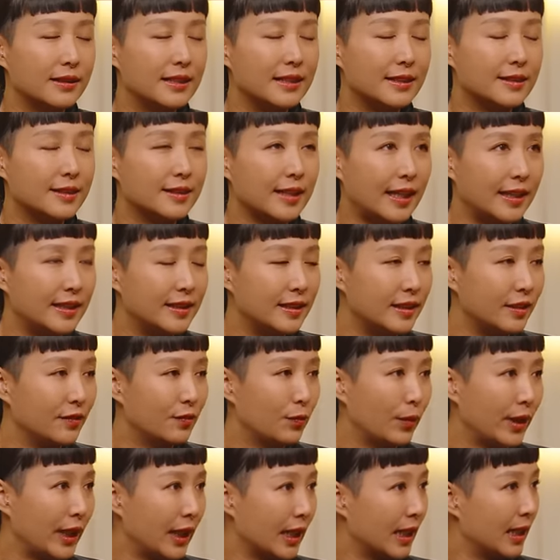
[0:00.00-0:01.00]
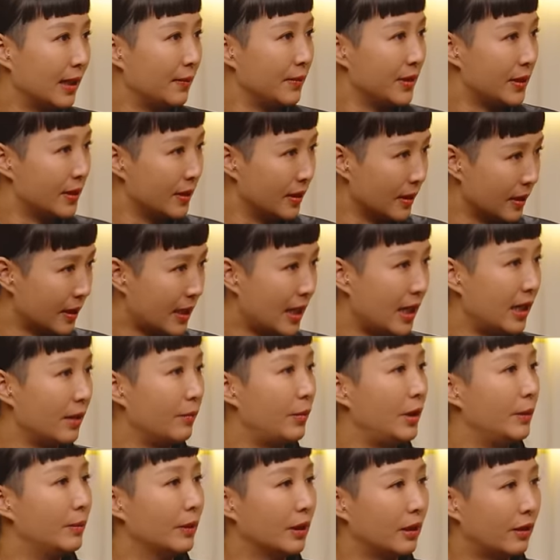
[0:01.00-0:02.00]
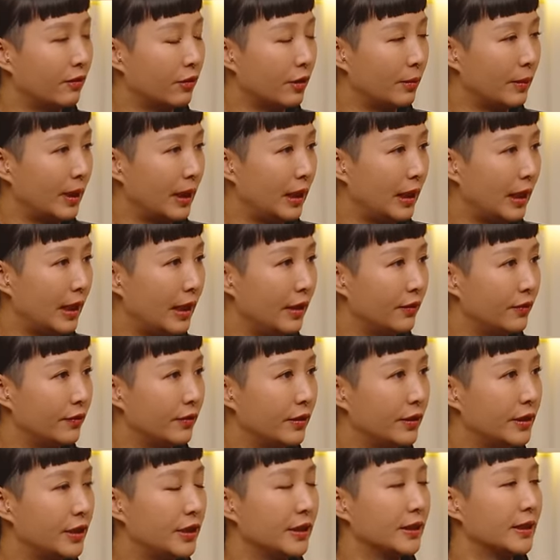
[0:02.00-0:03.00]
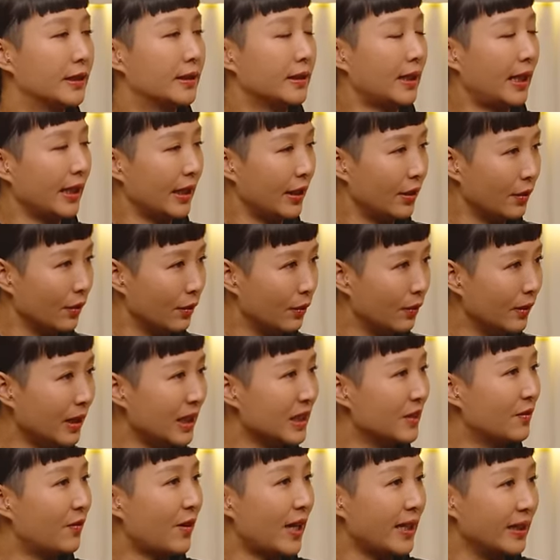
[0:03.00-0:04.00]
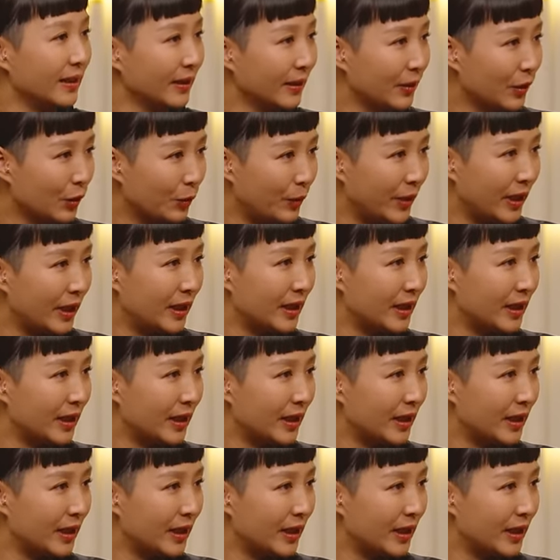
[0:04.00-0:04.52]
decisive when it comes to cutting people off from my life. It's just like, you know, let's fight a little bit.